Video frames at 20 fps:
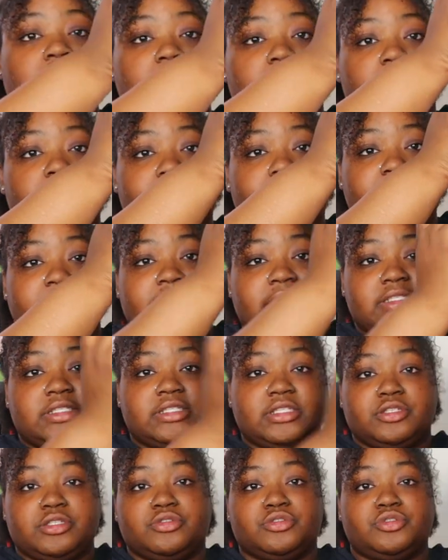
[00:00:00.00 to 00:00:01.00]
um, it has
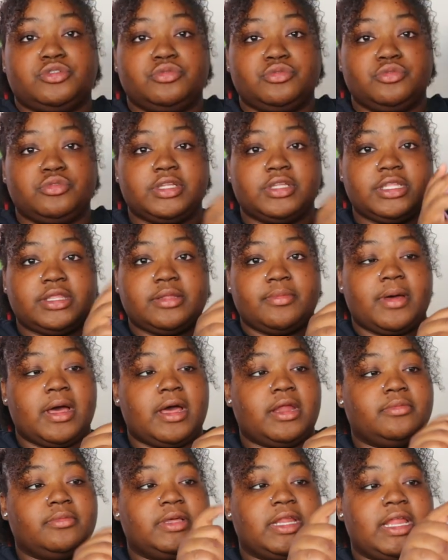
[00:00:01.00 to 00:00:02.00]
the little tulle at the
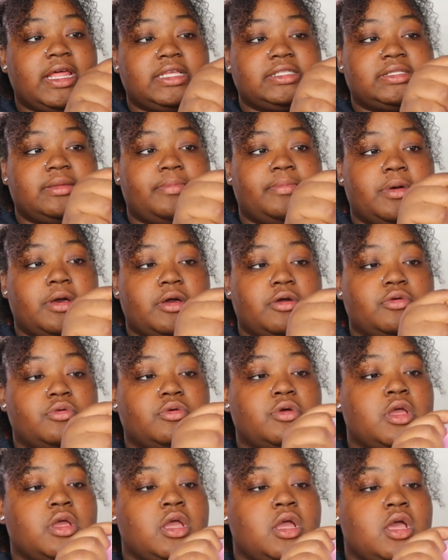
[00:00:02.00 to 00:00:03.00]
bottom and it has a bow
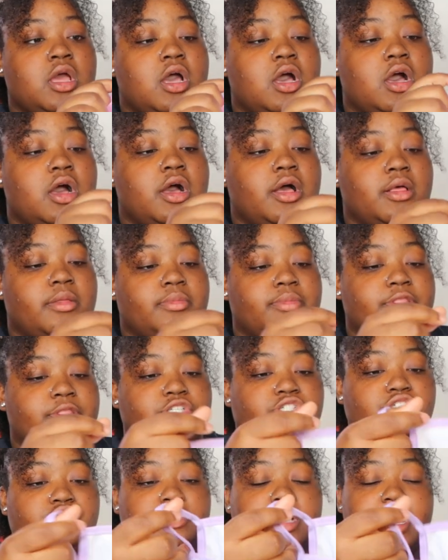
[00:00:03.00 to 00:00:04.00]
um, the
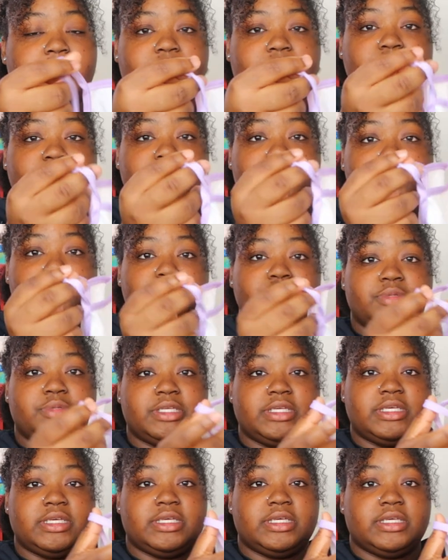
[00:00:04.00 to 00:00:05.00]
straps were too
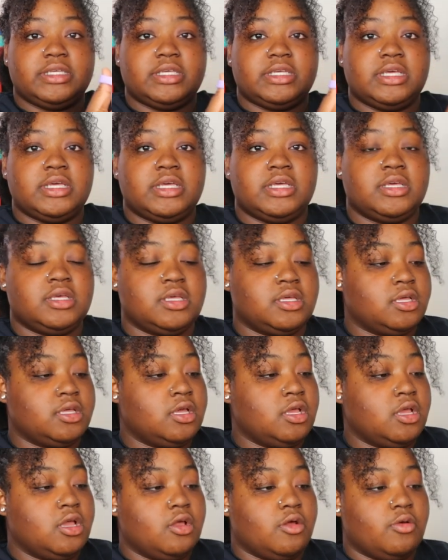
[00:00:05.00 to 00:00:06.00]
big
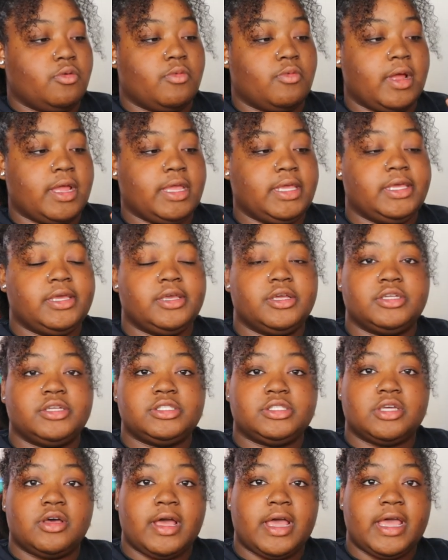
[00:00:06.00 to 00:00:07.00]
right here
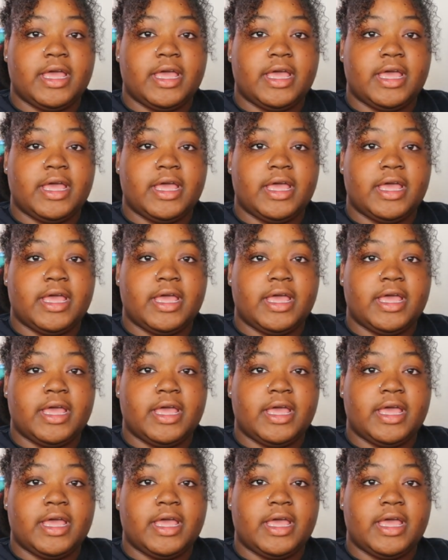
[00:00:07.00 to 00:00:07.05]
so i